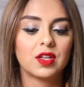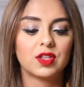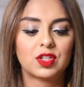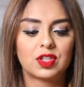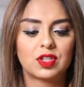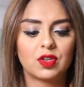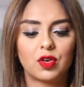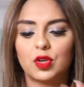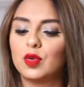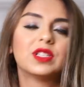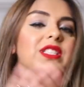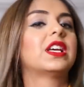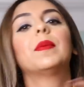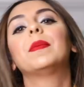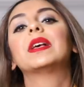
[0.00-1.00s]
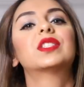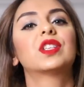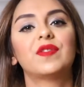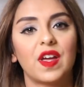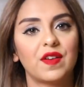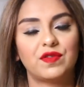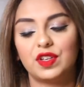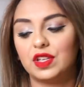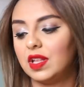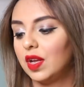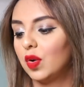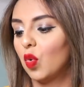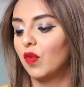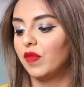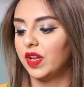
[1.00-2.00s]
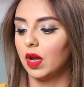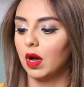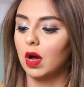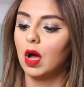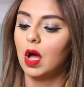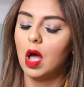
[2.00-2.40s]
So you'll see a mix of everything over here.